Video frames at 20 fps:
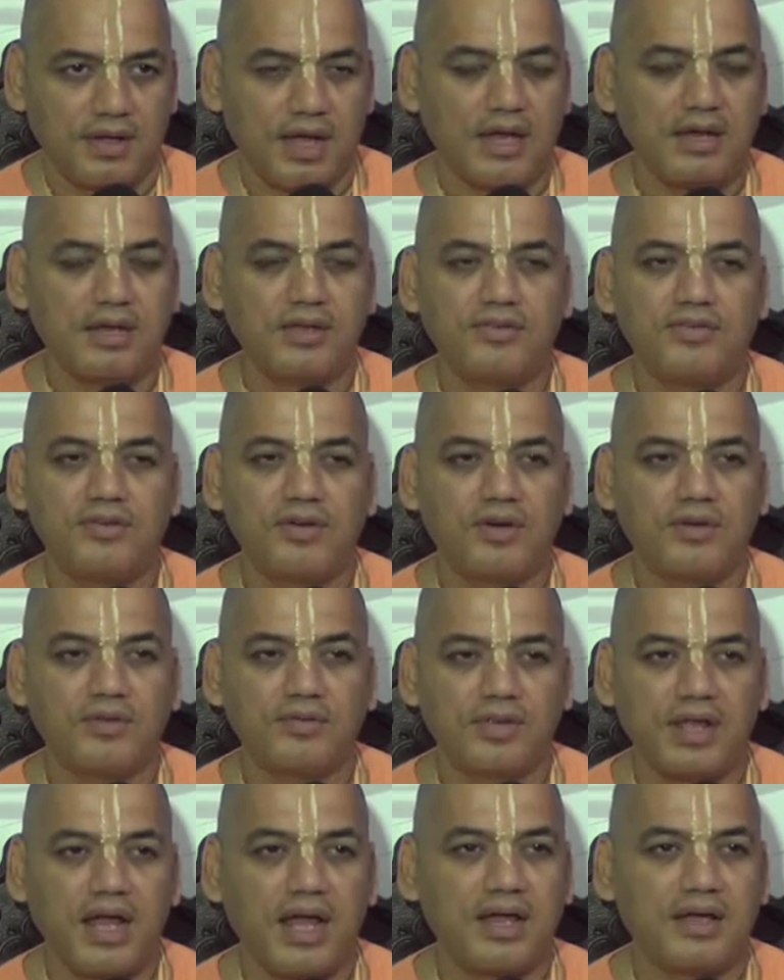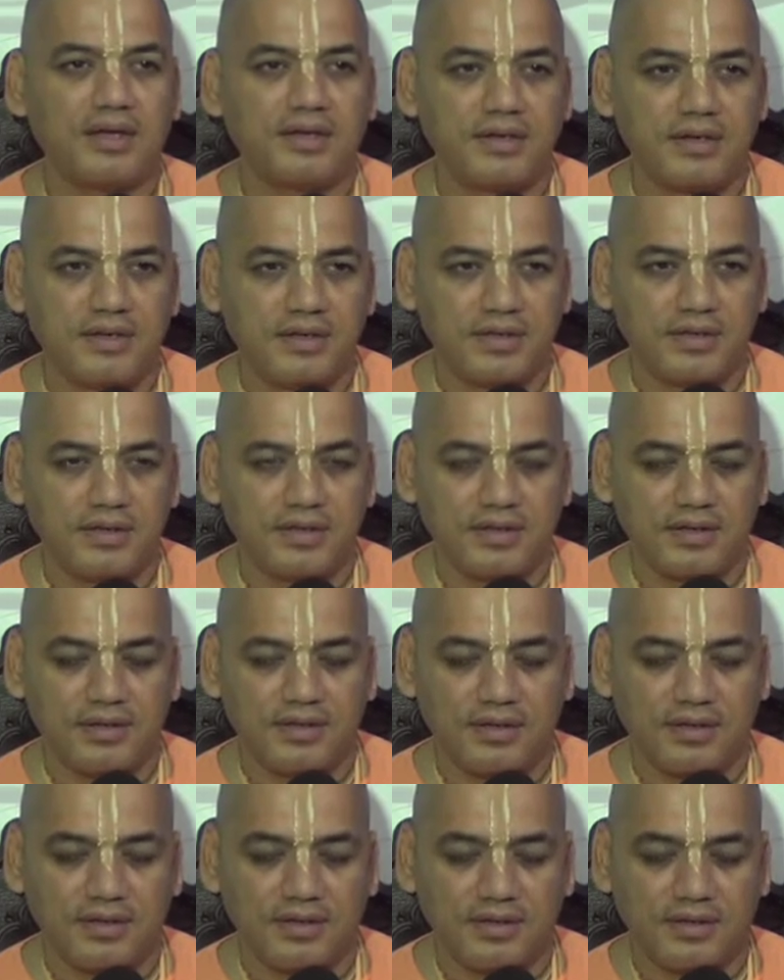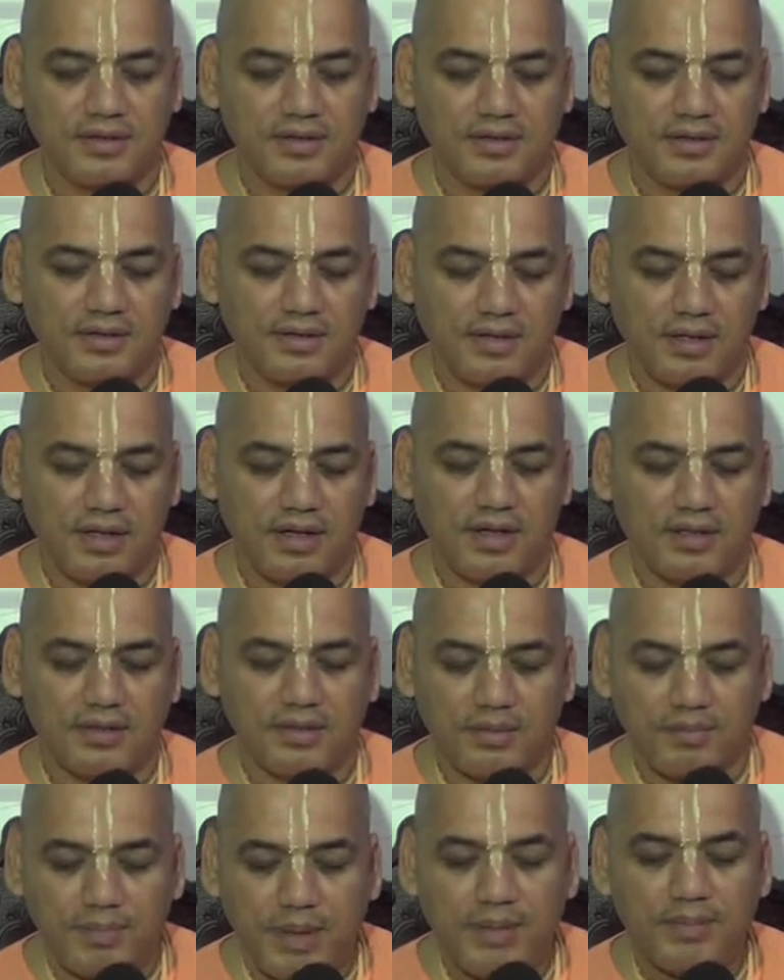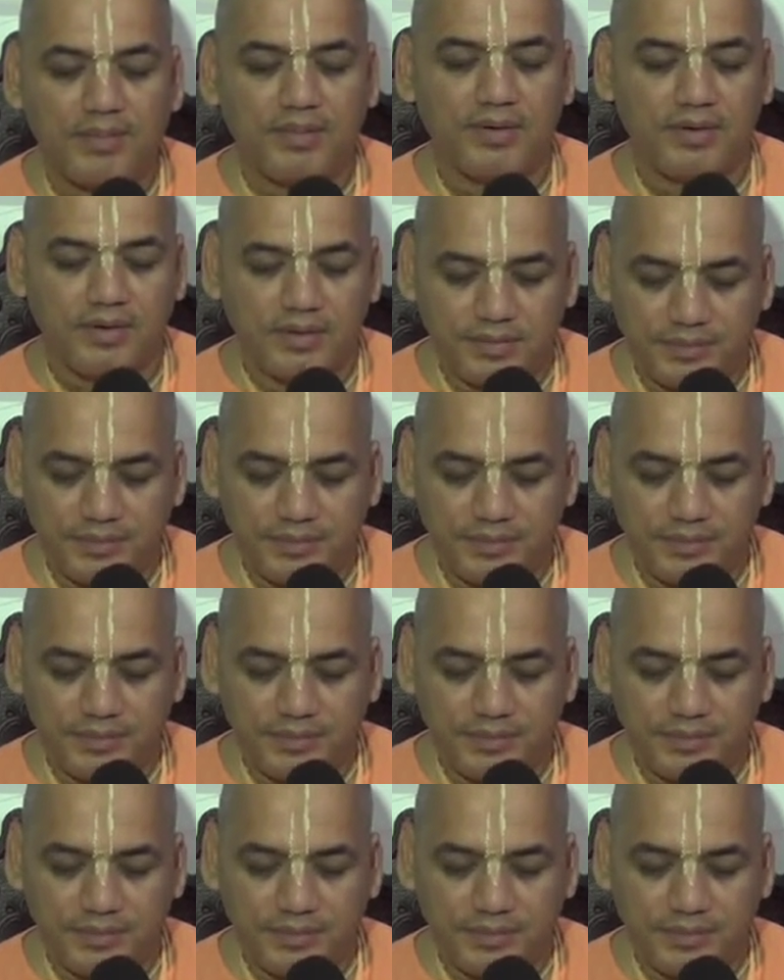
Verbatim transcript: and instead of that uh, the people